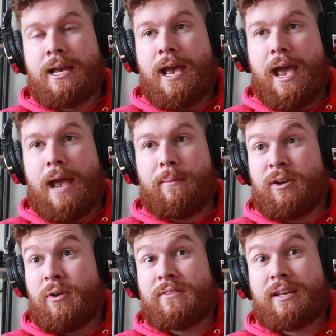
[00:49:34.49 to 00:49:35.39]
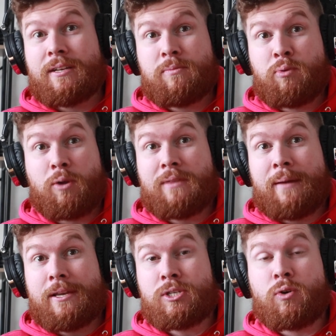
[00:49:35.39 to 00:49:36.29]
Um, I don't even think I put up that
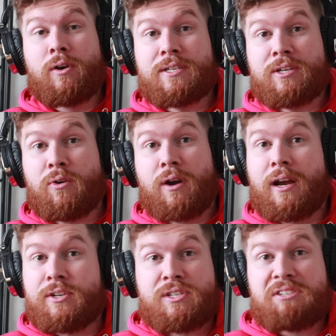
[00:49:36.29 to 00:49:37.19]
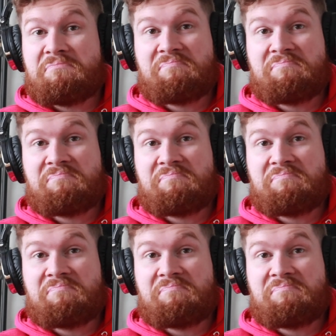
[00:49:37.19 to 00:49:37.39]
many stories in Cork. I just